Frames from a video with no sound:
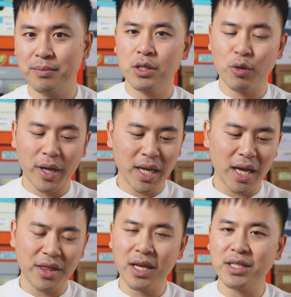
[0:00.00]
So again,
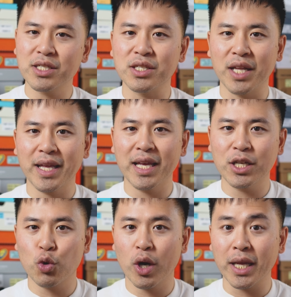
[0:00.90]
I think it's just Nike
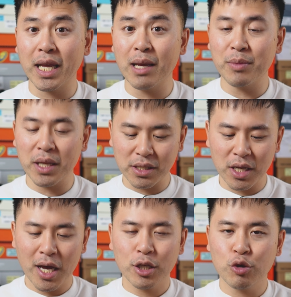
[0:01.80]
trying to keep these
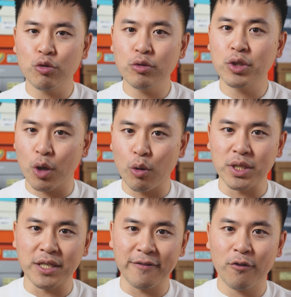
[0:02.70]
true to
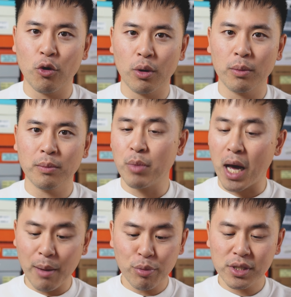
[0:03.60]
OG form, but
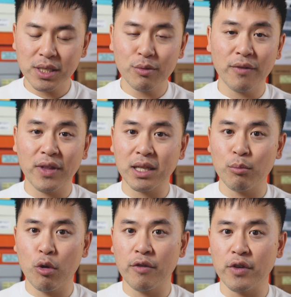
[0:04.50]
I personally would have liked
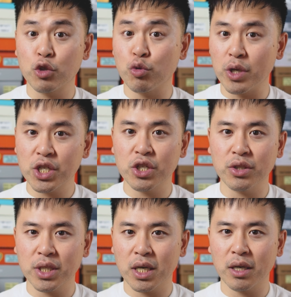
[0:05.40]
more of a traditional
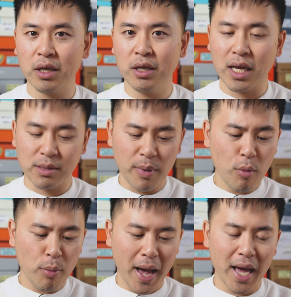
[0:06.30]
tongue that has a bit
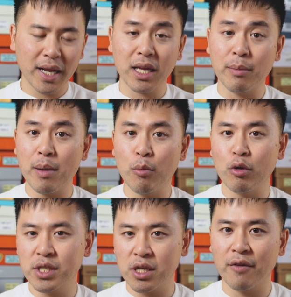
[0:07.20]
more padding and a bit
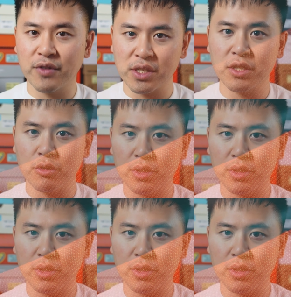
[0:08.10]
more softness to